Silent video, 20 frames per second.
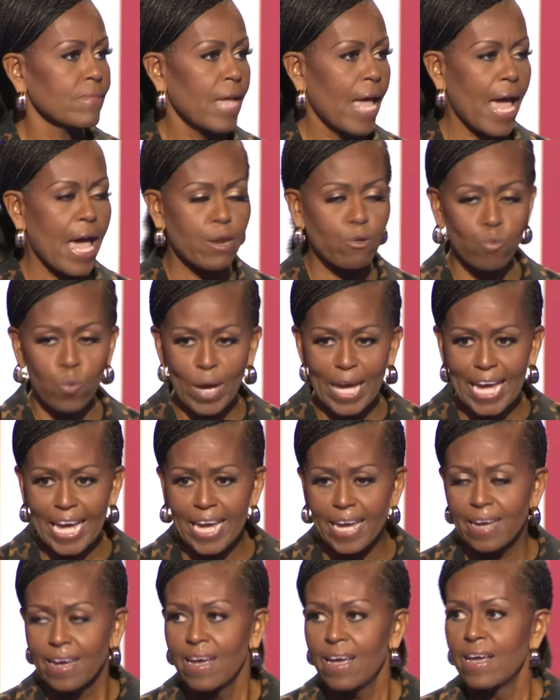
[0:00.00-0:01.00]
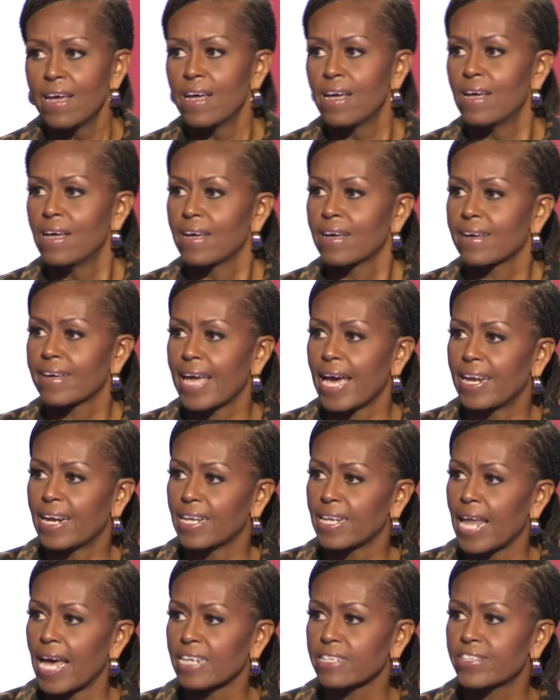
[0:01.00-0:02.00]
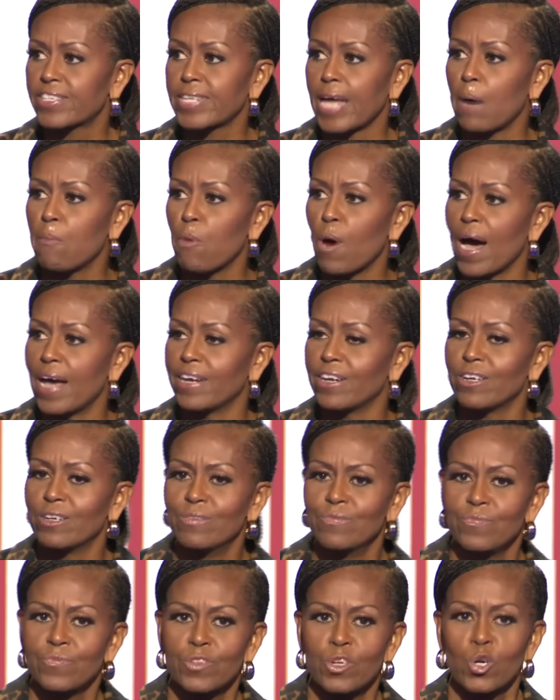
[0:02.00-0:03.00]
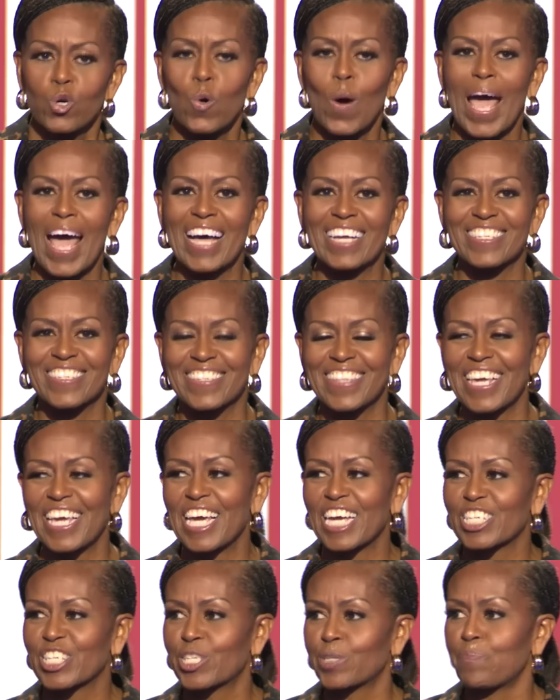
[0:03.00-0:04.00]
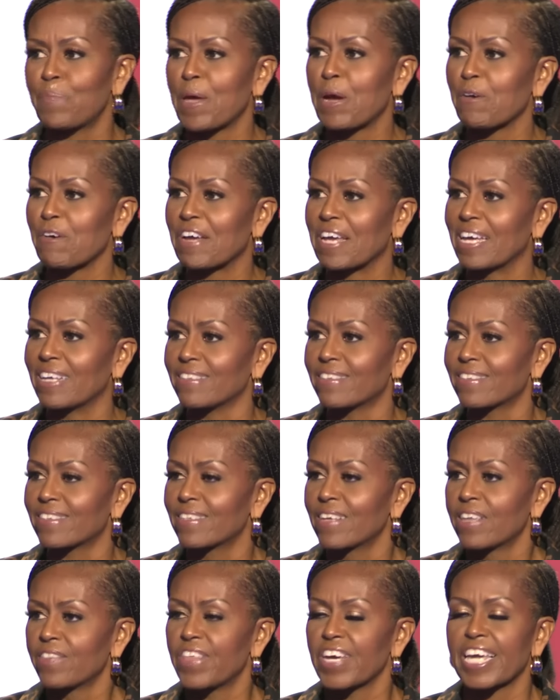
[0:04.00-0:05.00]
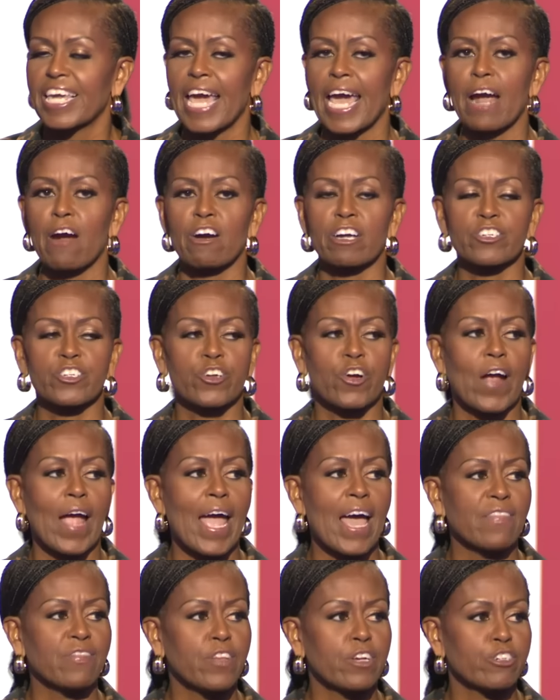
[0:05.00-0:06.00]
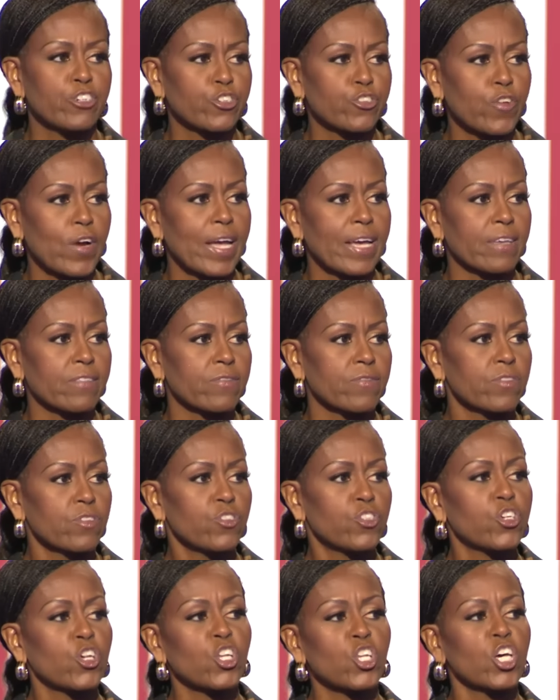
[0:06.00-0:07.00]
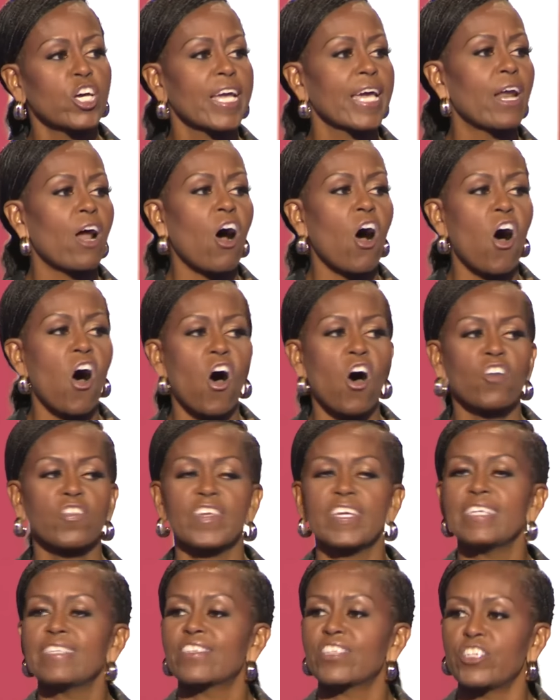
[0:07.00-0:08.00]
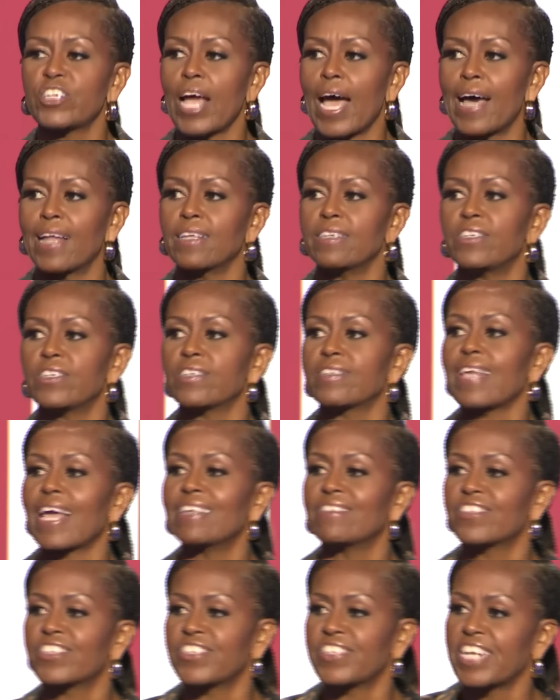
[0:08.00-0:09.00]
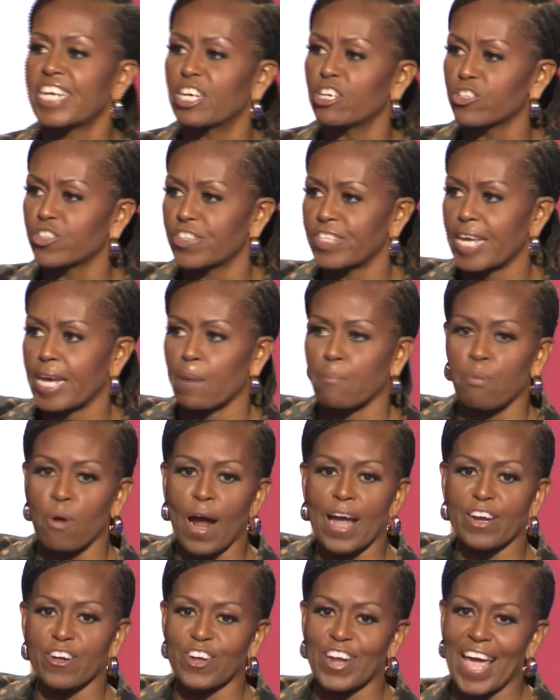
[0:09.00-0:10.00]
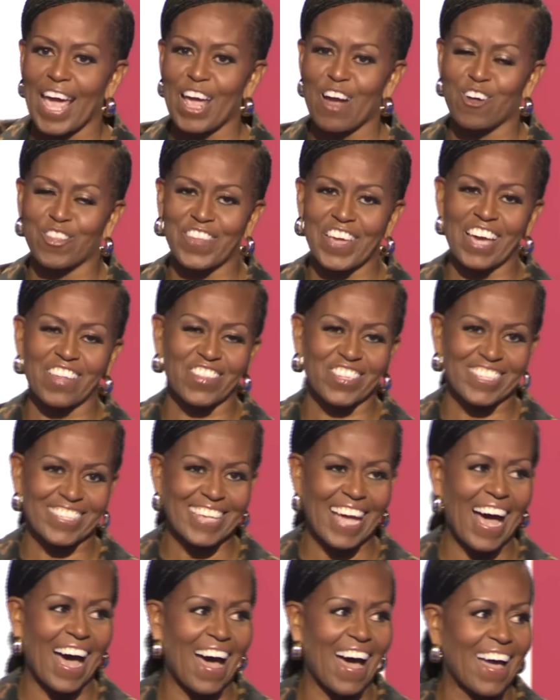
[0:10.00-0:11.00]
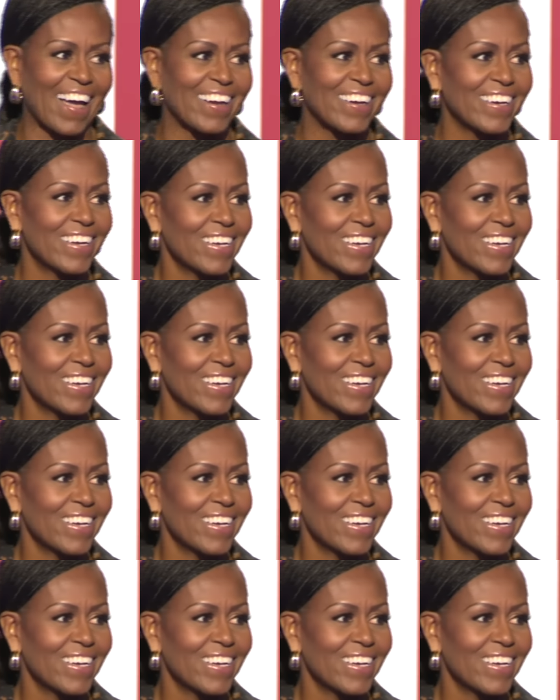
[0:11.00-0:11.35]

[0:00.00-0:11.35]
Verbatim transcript: And we can elect someone who has the experience, the character, and the strength to look at all these challenges and still see a brighter day on the other side.